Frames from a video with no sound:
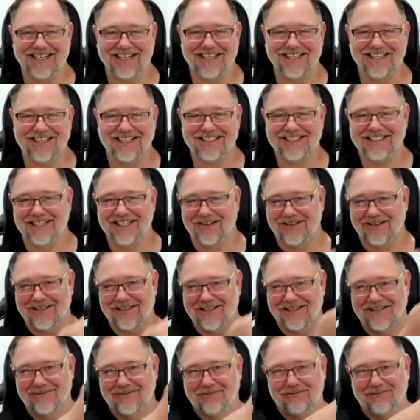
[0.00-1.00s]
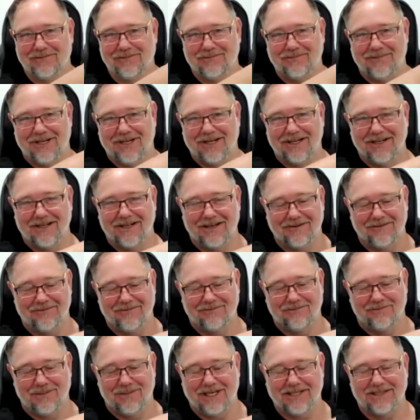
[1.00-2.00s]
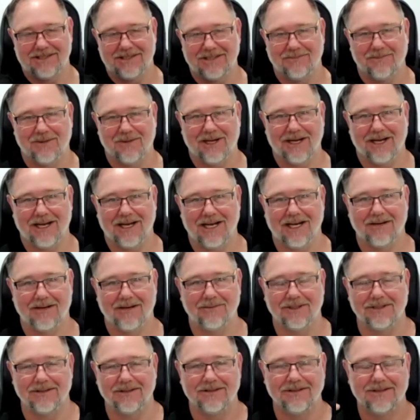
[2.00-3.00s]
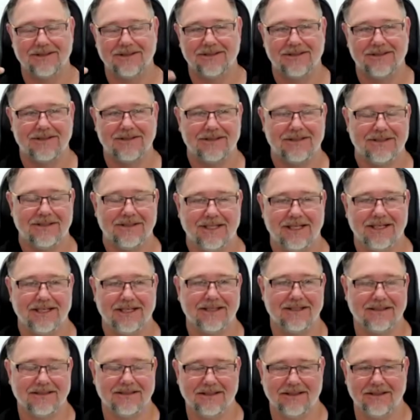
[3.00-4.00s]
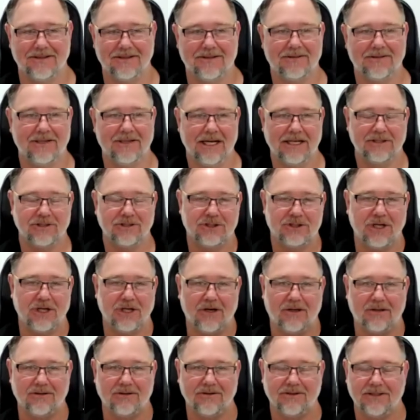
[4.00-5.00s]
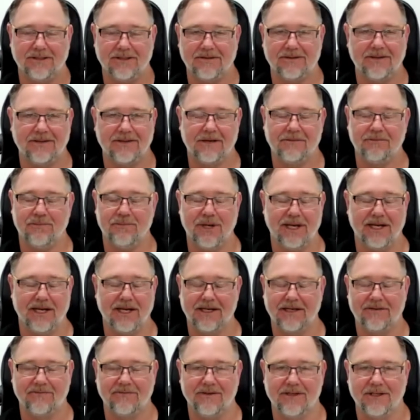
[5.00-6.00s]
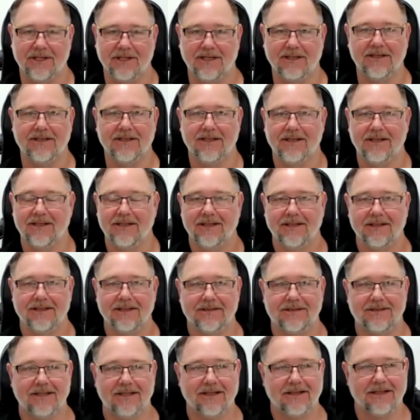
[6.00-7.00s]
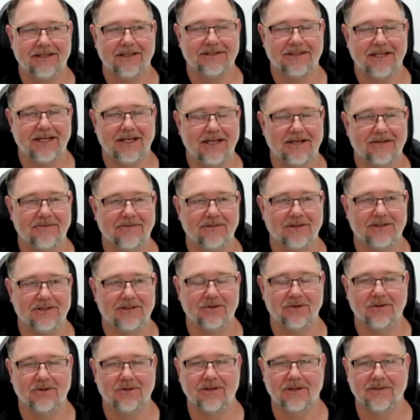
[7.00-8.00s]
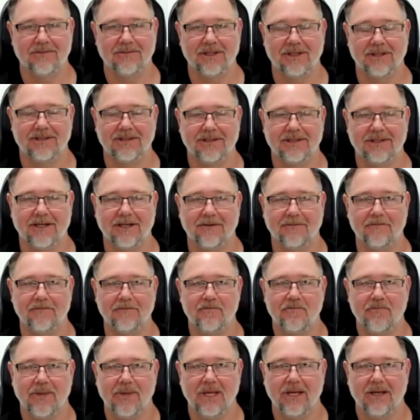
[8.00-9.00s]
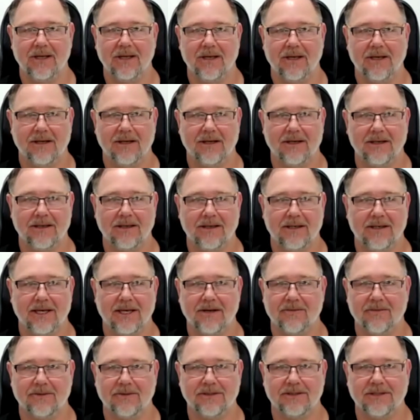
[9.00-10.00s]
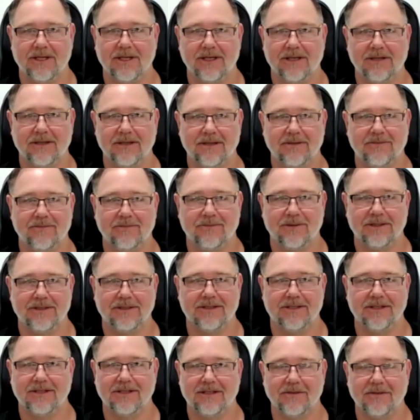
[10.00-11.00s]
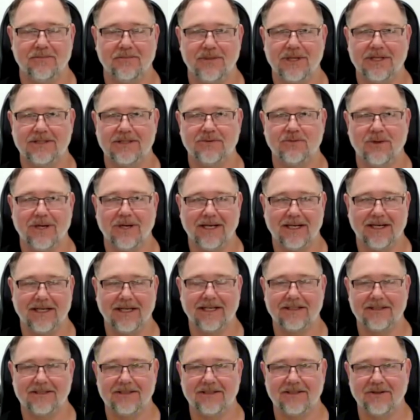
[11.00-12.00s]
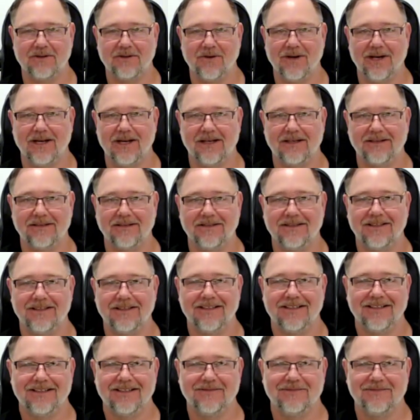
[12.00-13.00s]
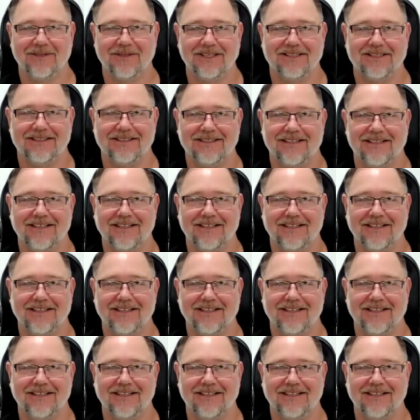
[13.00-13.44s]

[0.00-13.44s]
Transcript: yeah. That's how I busted my arm and and shoulder and pec and everything. It's a heck of a story, but yeah, it wasn't the best way to get to the ground, but